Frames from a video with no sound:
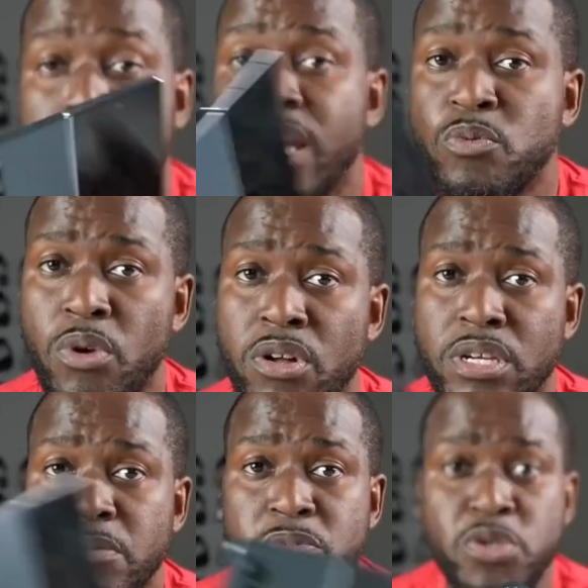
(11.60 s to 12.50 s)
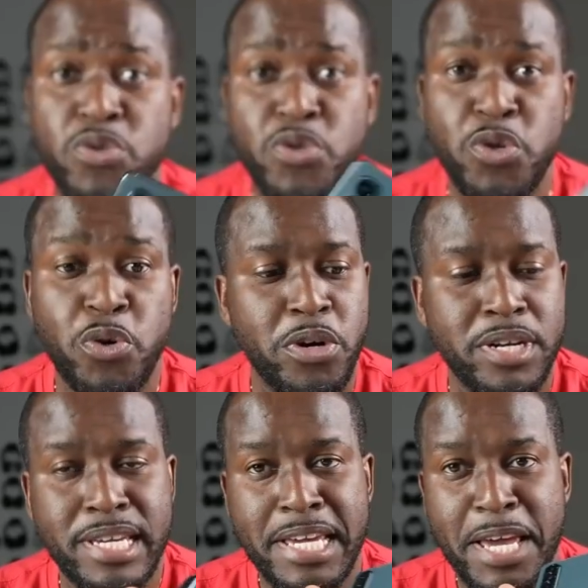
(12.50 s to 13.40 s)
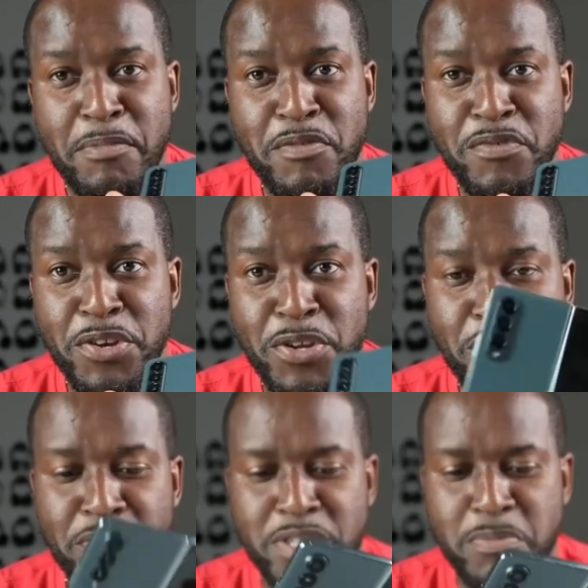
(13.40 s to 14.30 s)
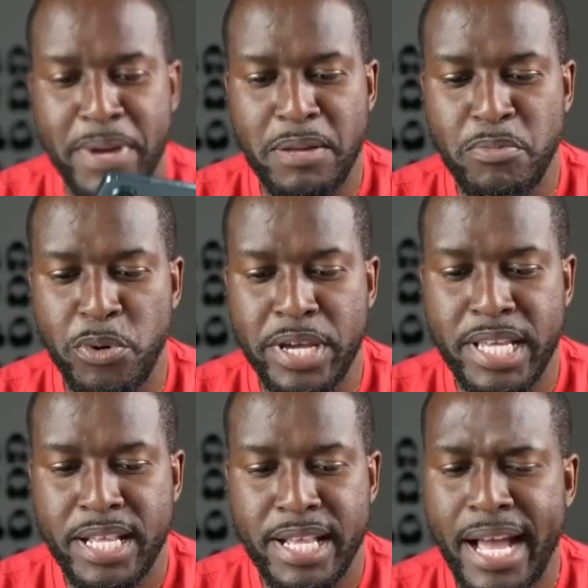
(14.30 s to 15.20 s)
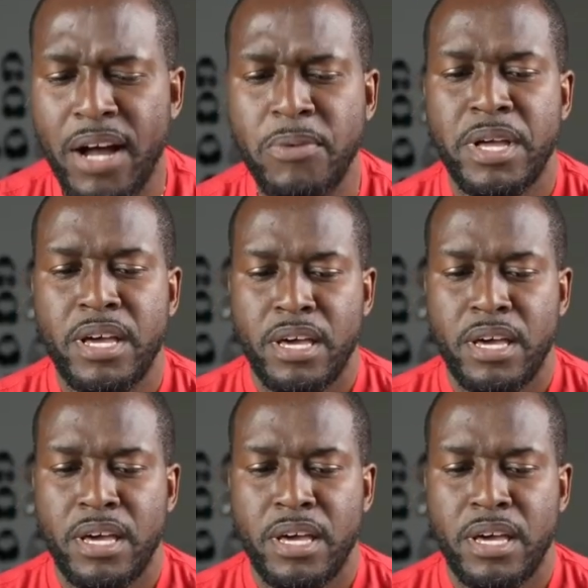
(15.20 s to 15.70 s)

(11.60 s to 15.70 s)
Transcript: and welcome to your gaming video on this bad boy. Now,